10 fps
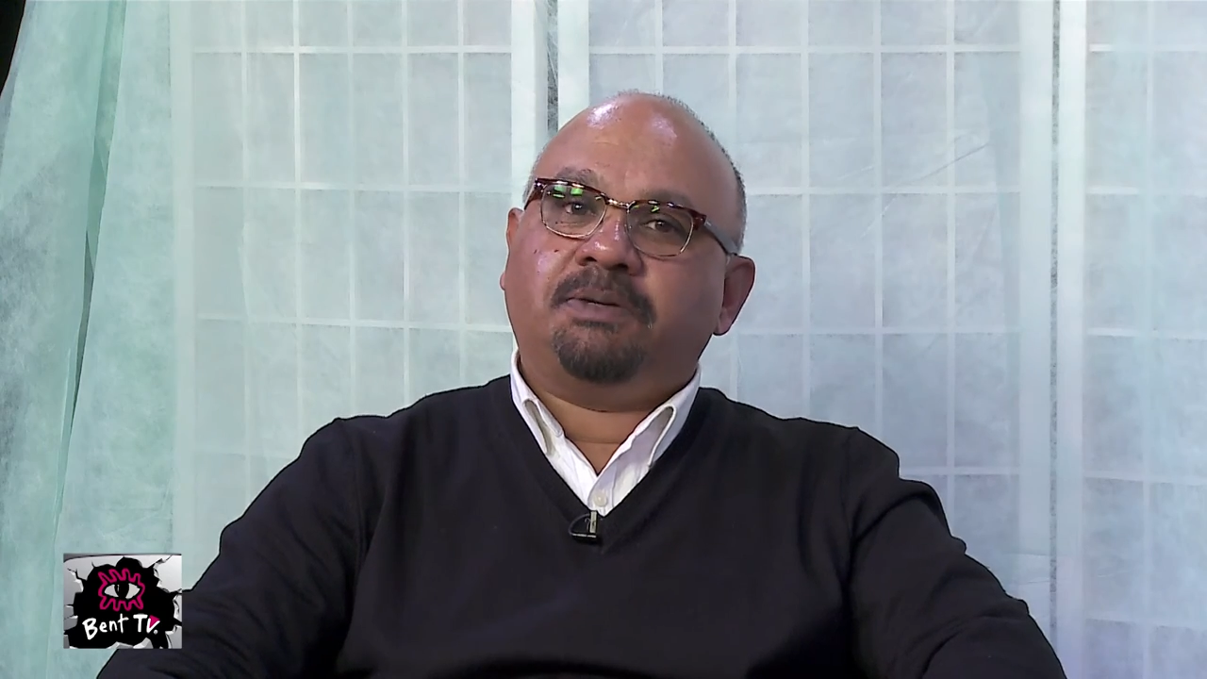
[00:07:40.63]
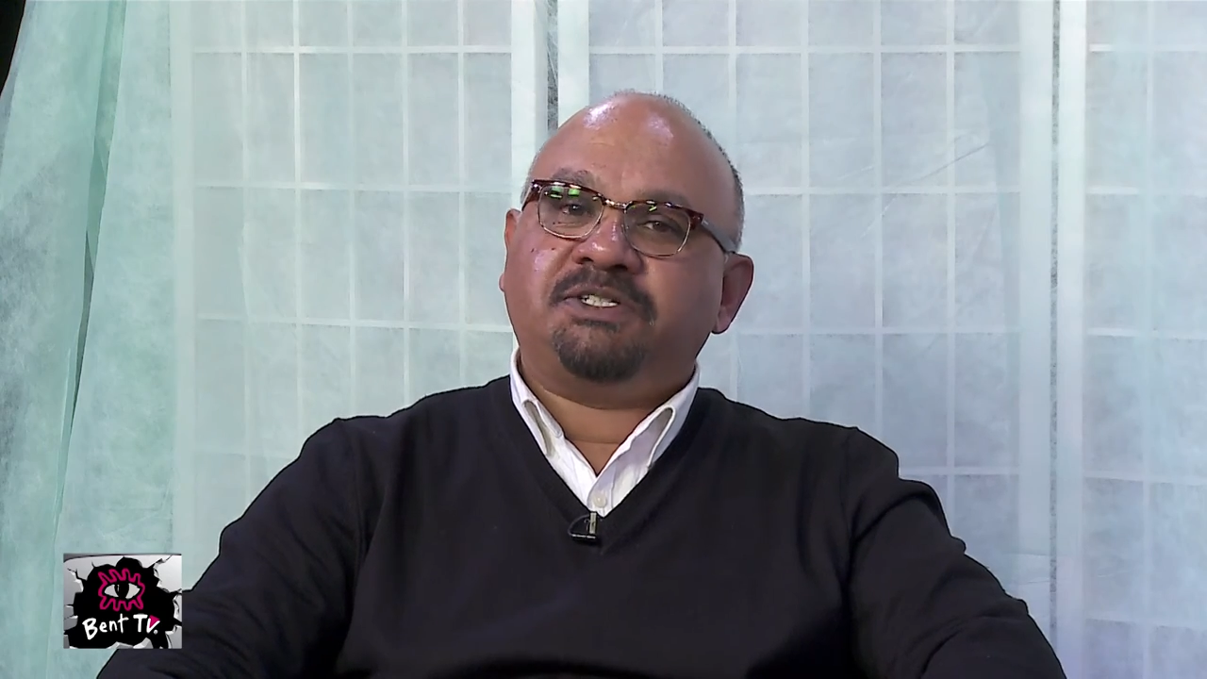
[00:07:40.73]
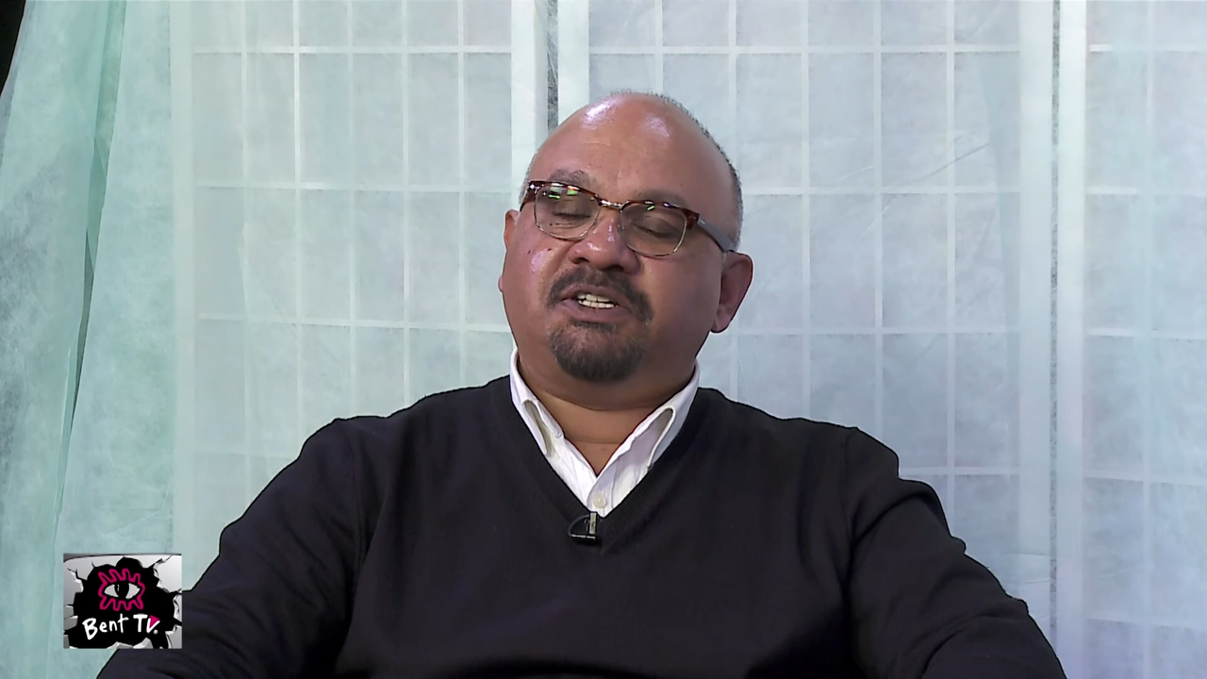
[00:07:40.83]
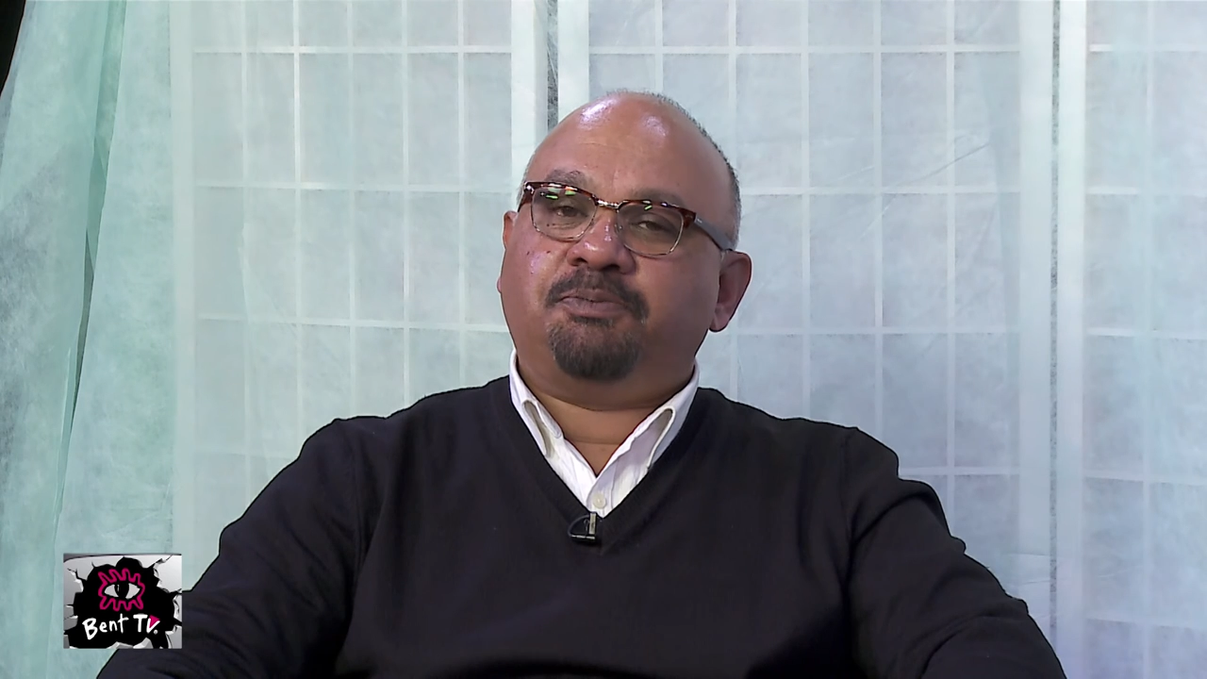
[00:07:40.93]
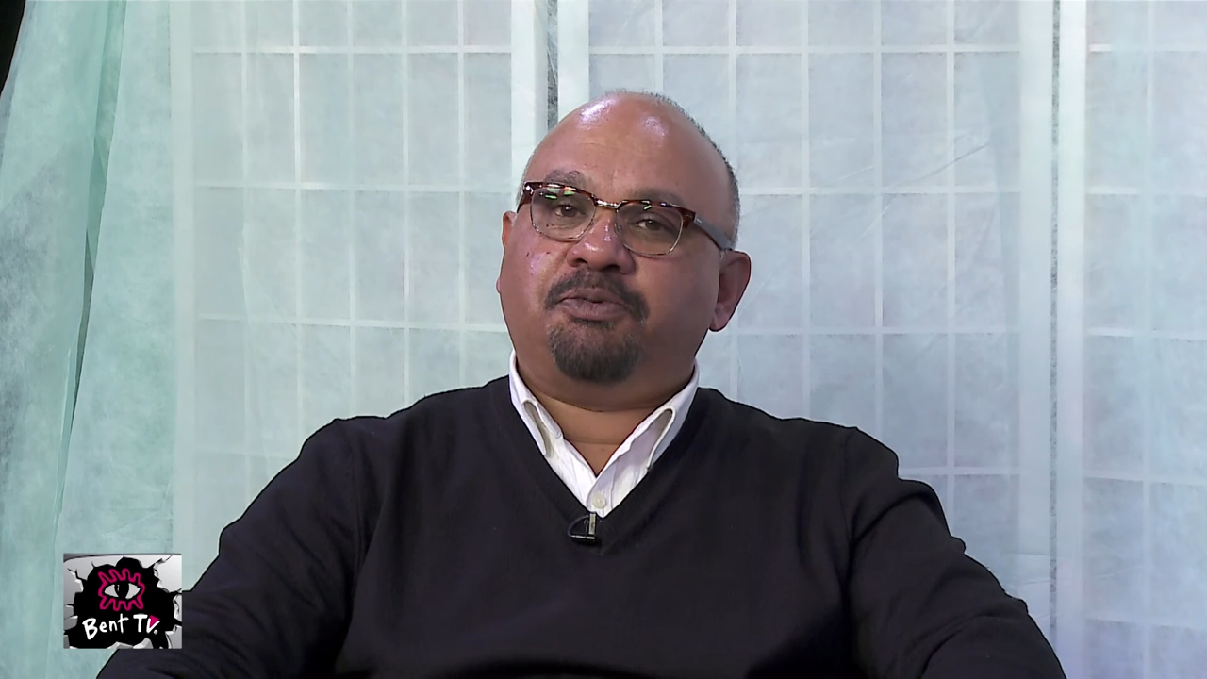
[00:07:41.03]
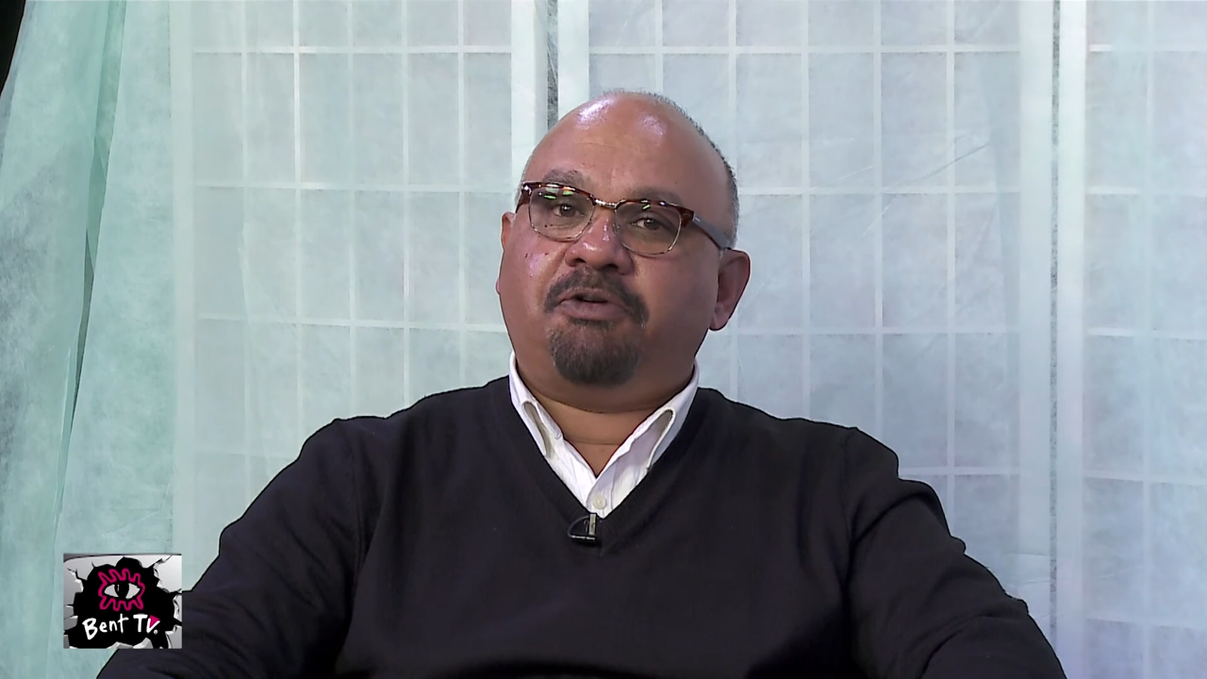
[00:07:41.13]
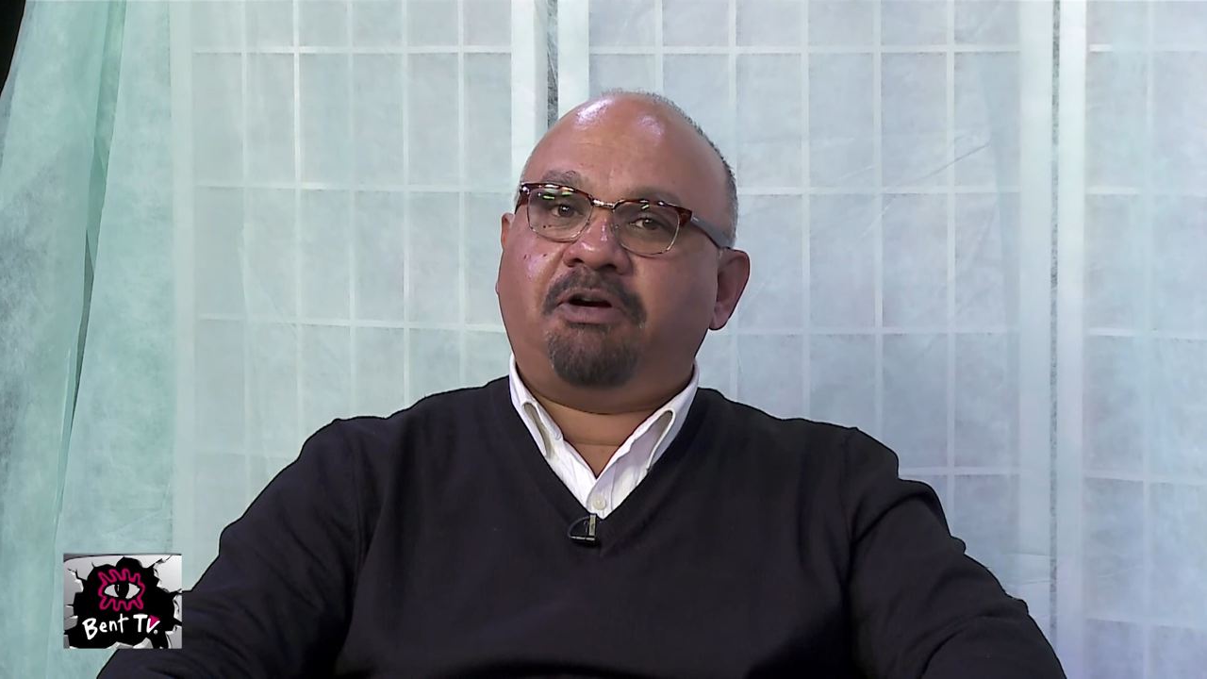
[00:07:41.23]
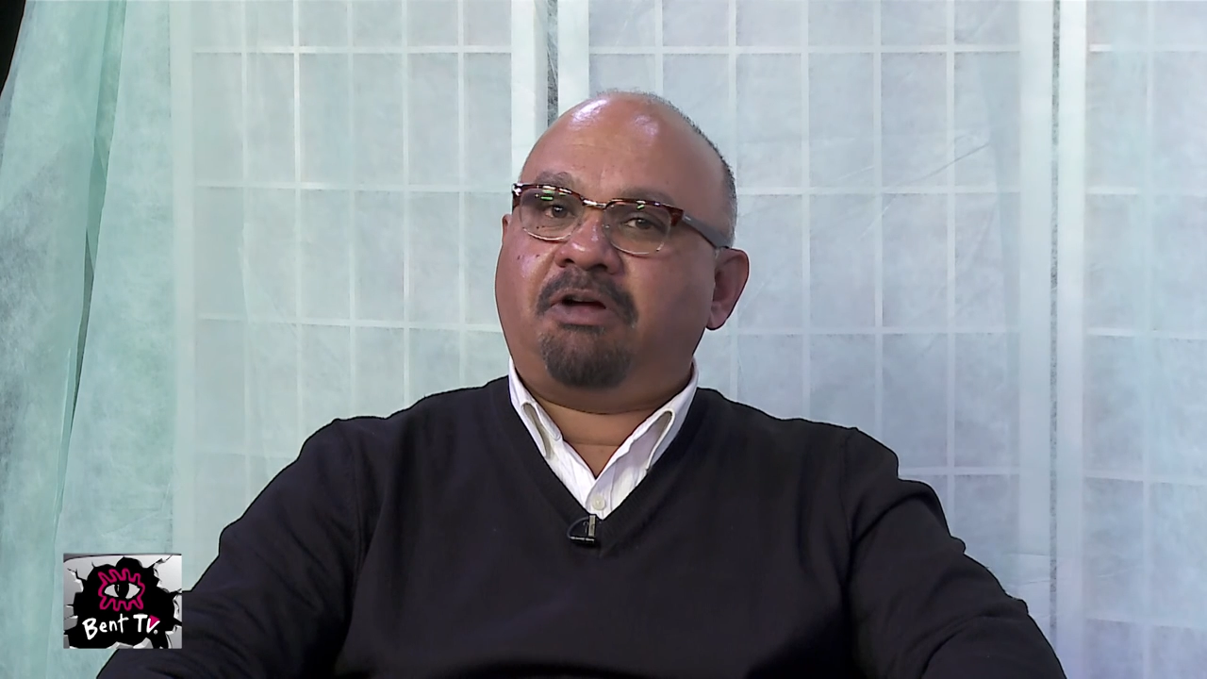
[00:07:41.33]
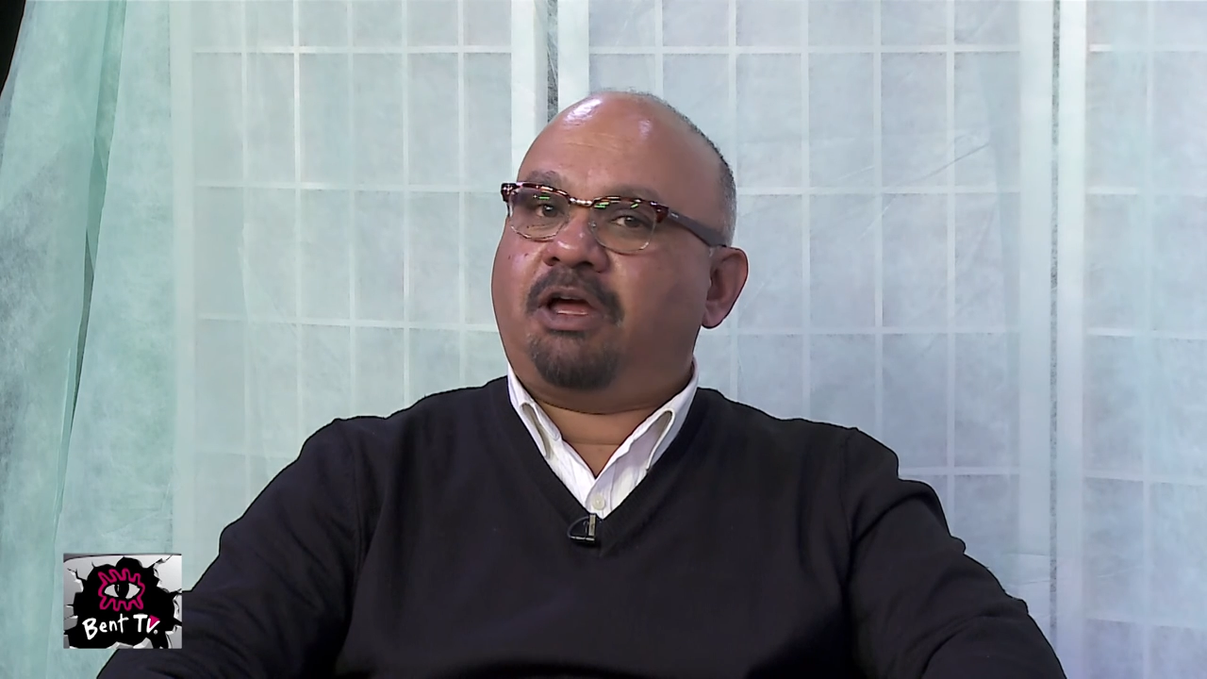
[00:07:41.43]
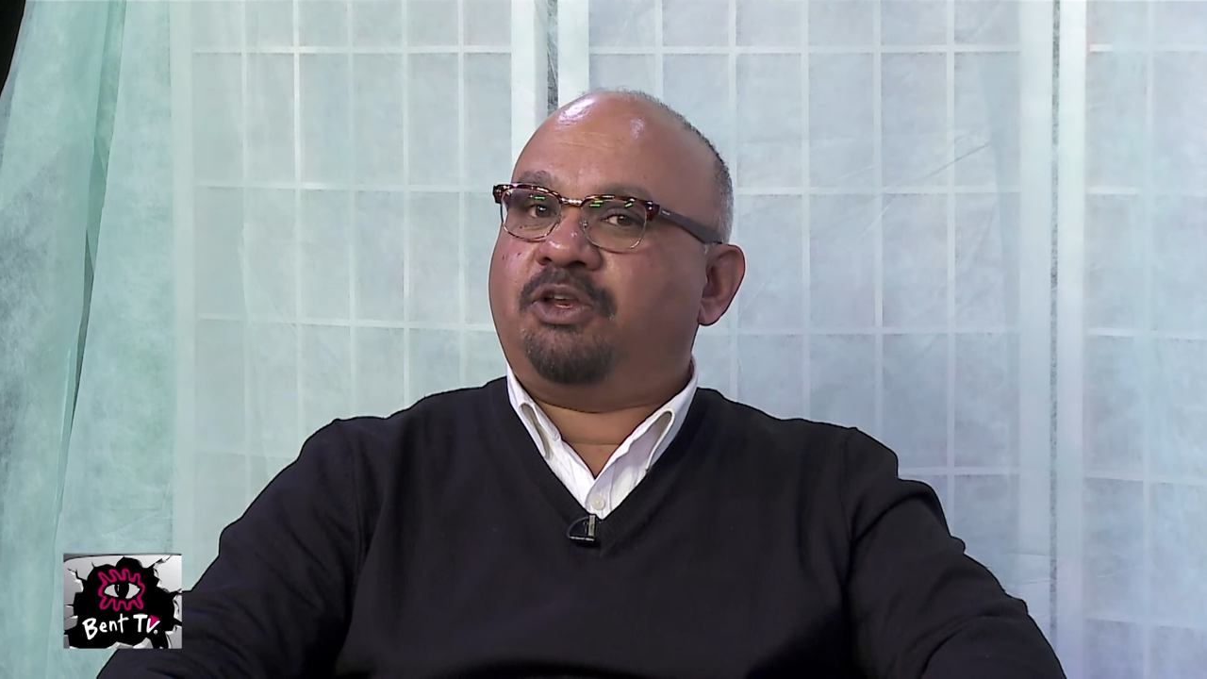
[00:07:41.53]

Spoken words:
I'm Steve Pereira,